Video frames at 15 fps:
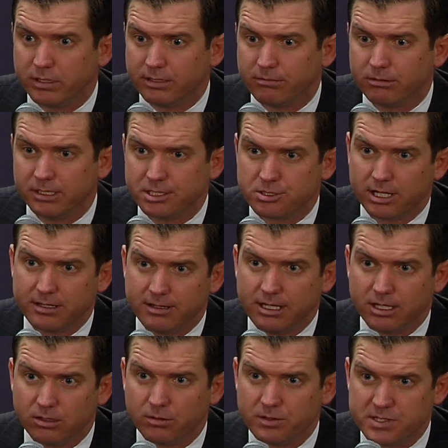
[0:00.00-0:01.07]
and then really tried to
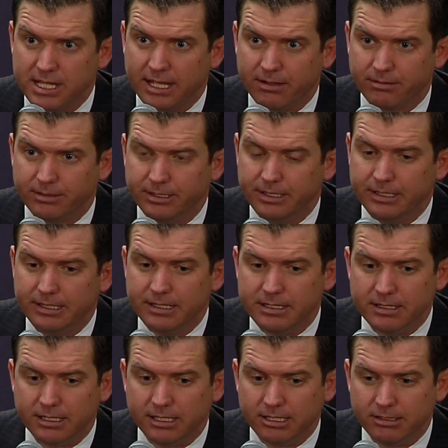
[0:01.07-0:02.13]
narrow it down
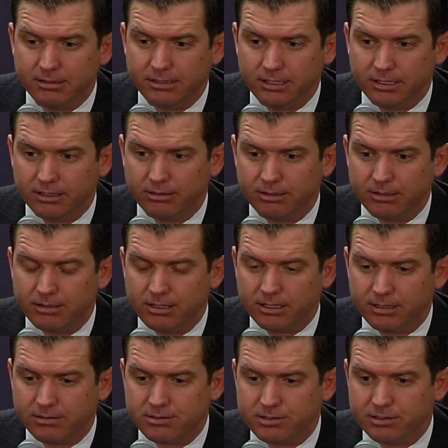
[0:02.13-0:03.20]

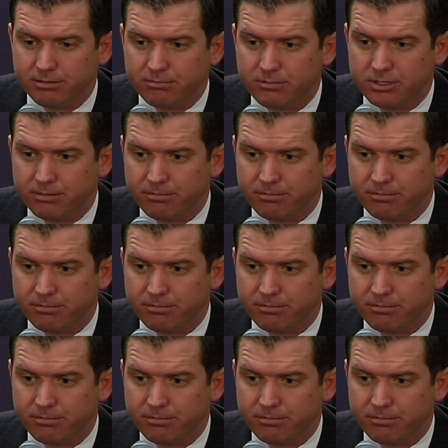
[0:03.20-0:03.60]
to